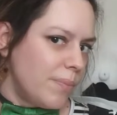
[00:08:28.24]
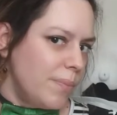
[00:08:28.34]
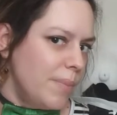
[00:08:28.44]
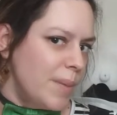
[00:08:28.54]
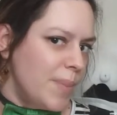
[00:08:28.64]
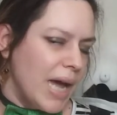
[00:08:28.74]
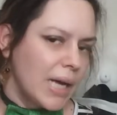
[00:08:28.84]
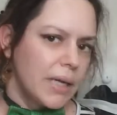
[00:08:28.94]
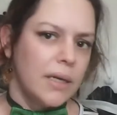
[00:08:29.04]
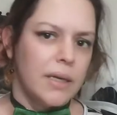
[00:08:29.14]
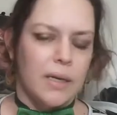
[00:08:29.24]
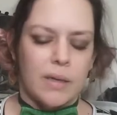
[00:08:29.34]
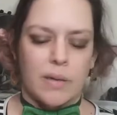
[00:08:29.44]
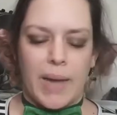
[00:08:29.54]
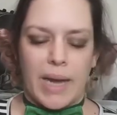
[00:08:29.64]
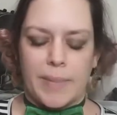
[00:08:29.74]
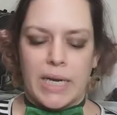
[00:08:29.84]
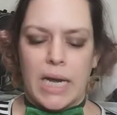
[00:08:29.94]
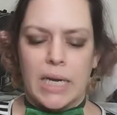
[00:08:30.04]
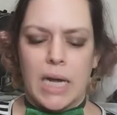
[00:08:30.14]
mid back, the back of my
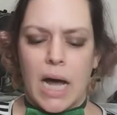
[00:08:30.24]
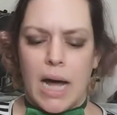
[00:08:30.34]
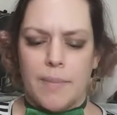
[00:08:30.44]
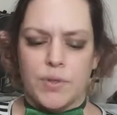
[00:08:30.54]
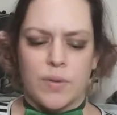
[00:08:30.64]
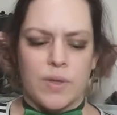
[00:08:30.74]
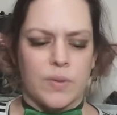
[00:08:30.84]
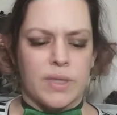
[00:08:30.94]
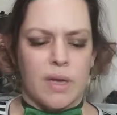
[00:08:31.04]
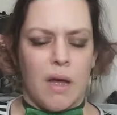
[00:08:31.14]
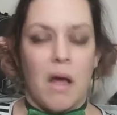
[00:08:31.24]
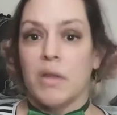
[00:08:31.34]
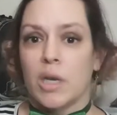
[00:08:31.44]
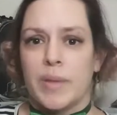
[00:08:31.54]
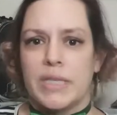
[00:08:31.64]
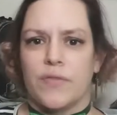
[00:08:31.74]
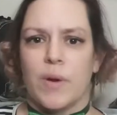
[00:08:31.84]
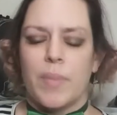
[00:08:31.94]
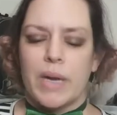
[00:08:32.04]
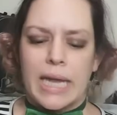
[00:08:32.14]
neck. Um, so this one's a little bit
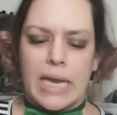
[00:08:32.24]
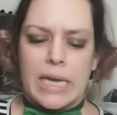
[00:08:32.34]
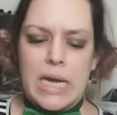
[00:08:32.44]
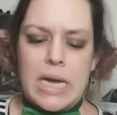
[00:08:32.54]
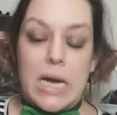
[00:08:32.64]
different, but again,